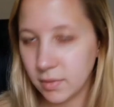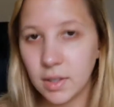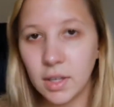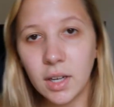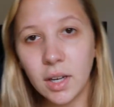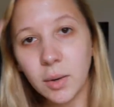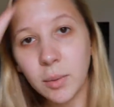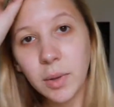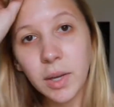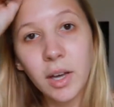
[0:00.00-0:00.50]

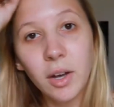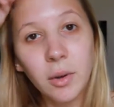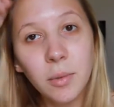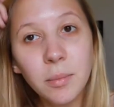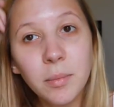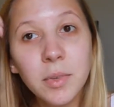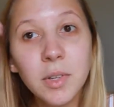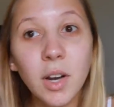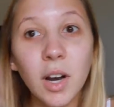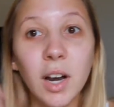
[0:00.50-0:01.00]
Here we go.
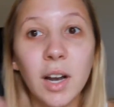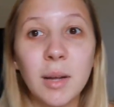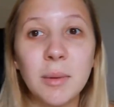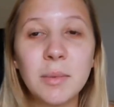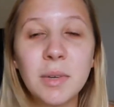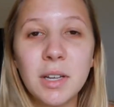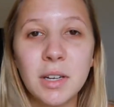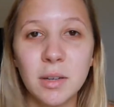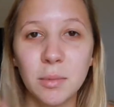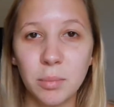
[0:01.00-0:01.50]
Sorry, I'm
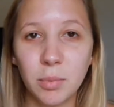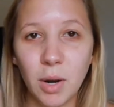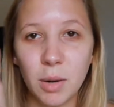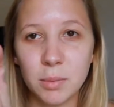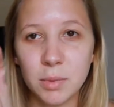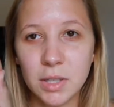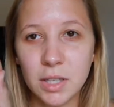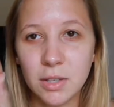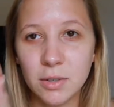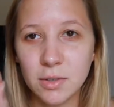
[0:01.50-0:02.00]
gonna
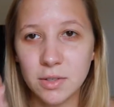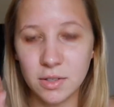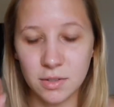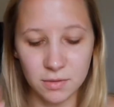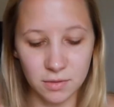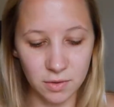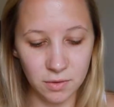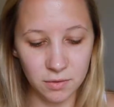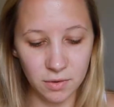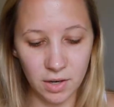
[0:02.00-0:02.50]
probably use this
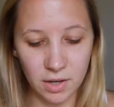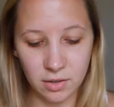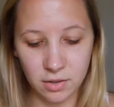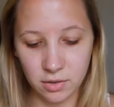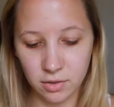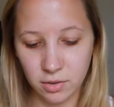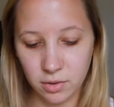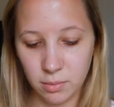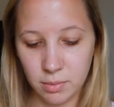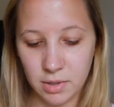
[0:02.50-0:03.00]
viewfinder a
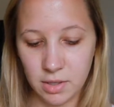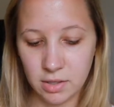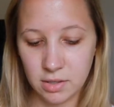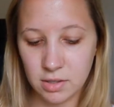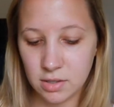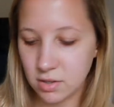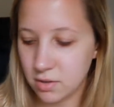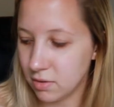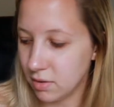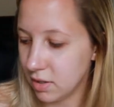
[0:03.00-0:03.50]
little bit
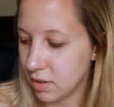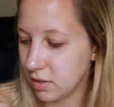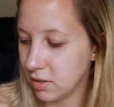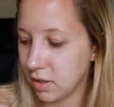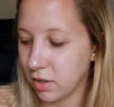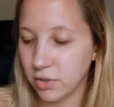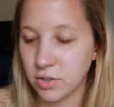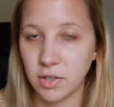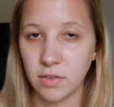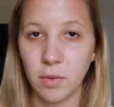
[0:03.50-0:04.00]
to do this.
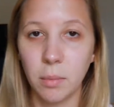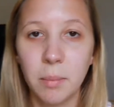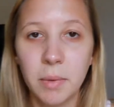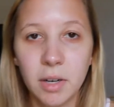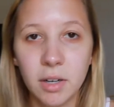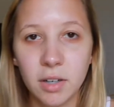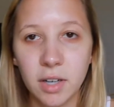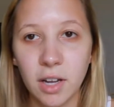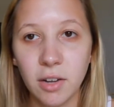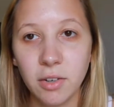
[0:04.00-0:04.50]
I also have a
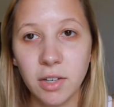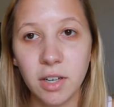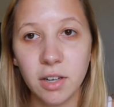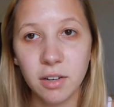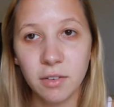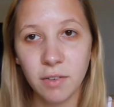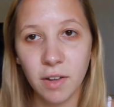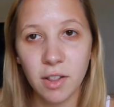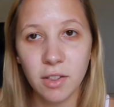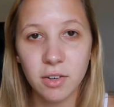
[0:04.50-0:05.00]
mirror down here
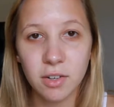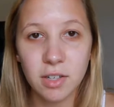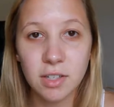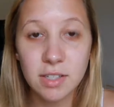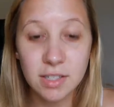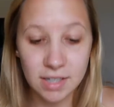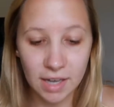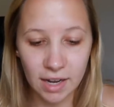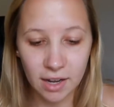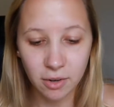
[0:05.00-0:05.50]
if I look
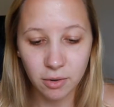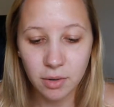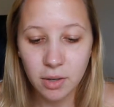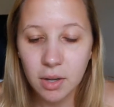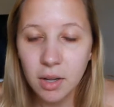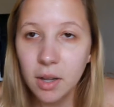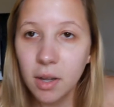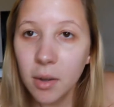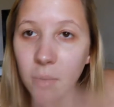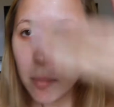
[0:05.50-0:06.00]
down,
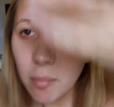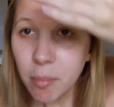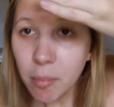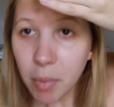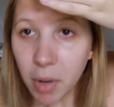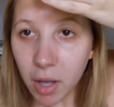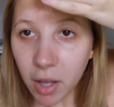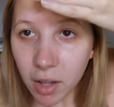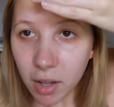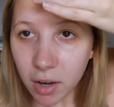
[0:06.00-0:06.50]

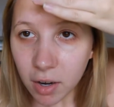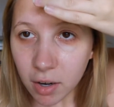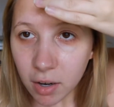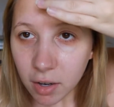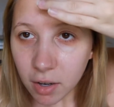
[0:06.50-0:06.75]
but,